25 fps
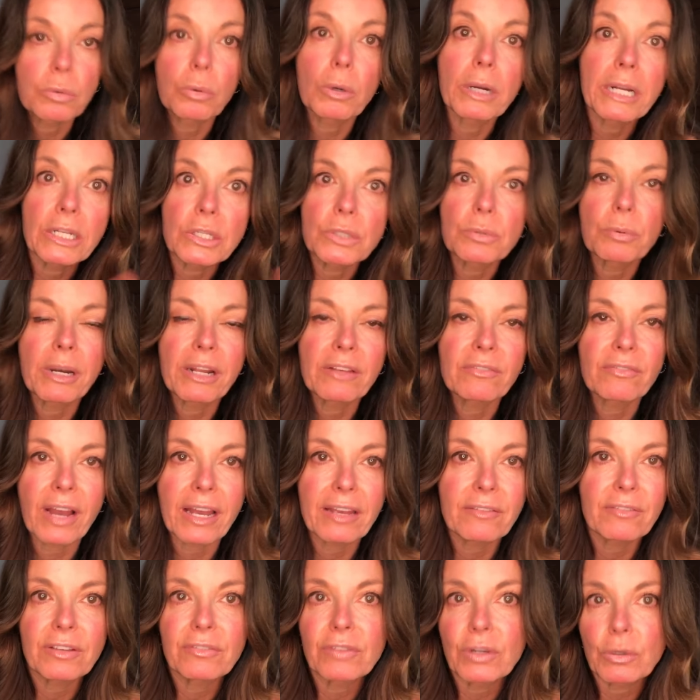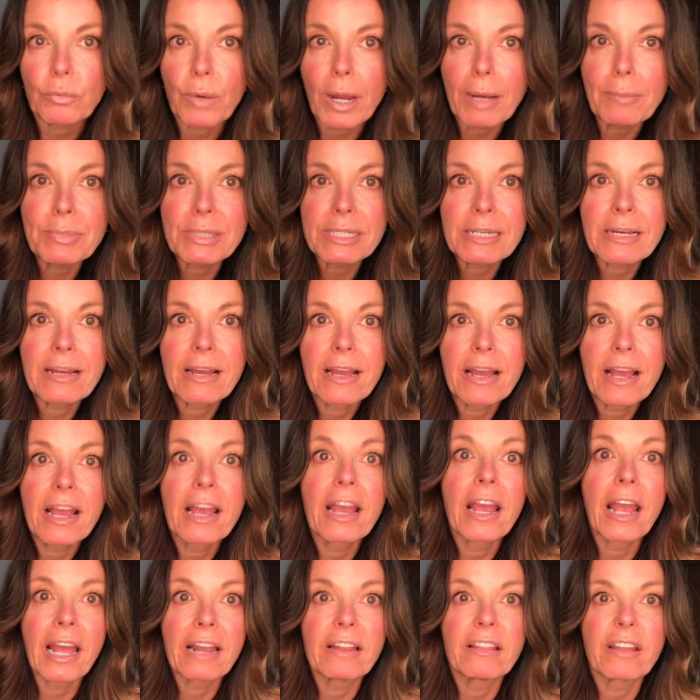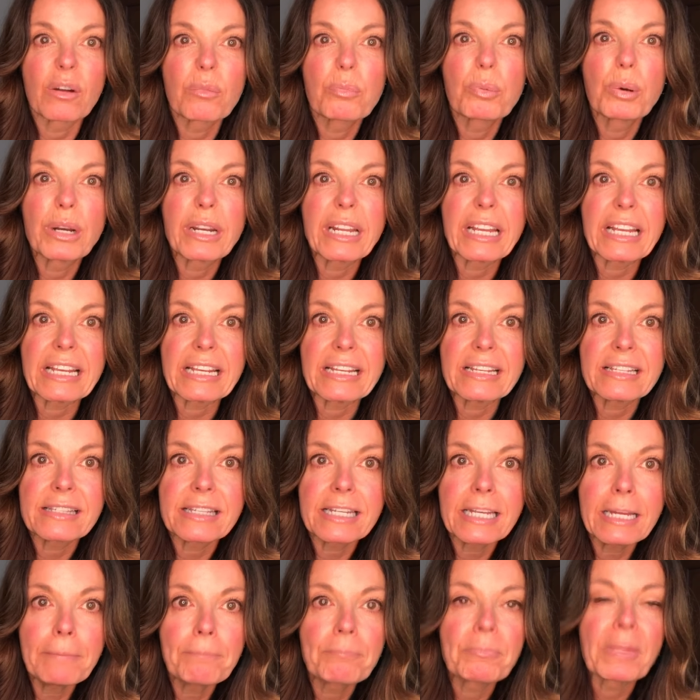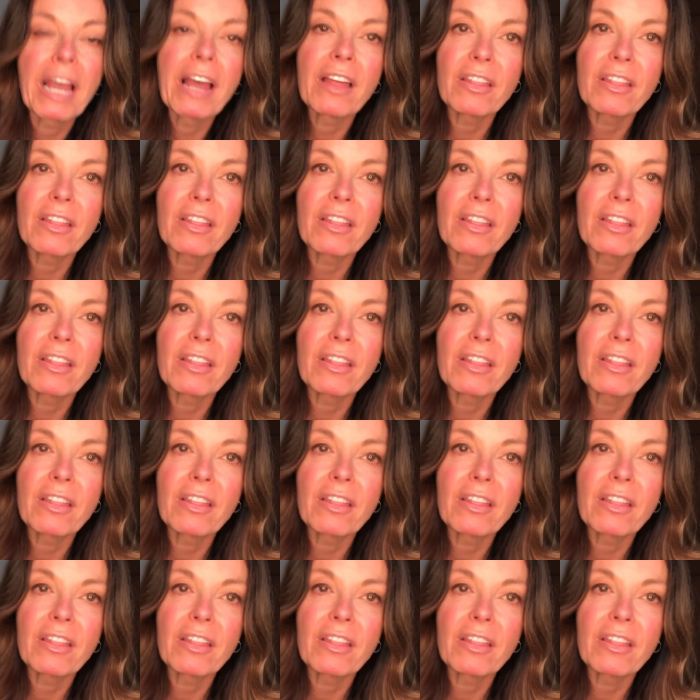20, 25 even reps and they're pretty easy,